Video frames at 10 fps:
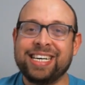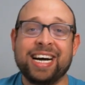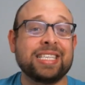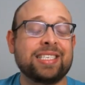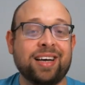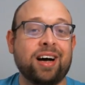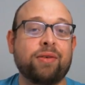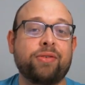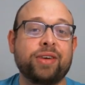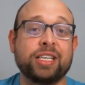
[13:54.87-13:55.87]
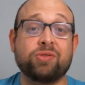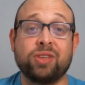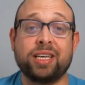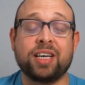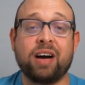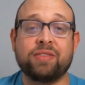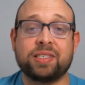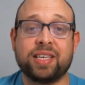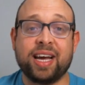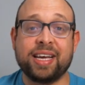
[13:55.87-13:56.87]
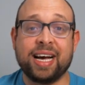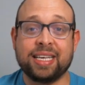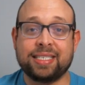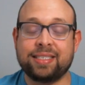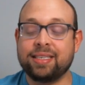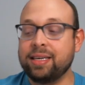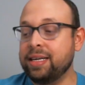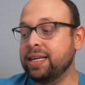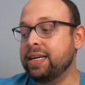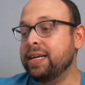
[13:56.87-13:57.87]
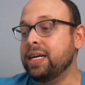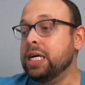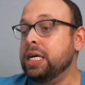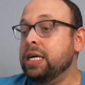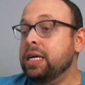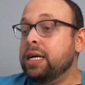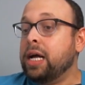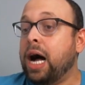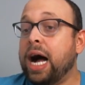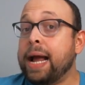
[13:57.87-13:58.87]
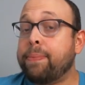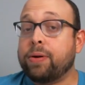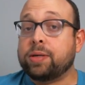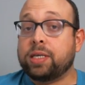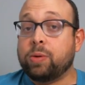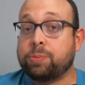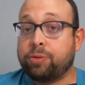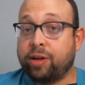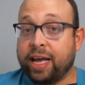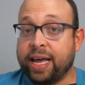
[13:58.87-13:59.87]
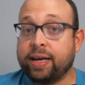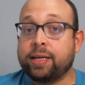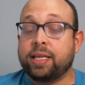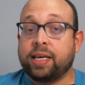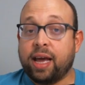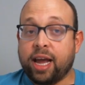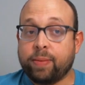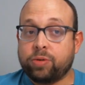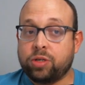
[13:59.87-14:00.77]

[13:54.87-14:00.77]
It's tough. It's really tough to say yes. I personally was playing the game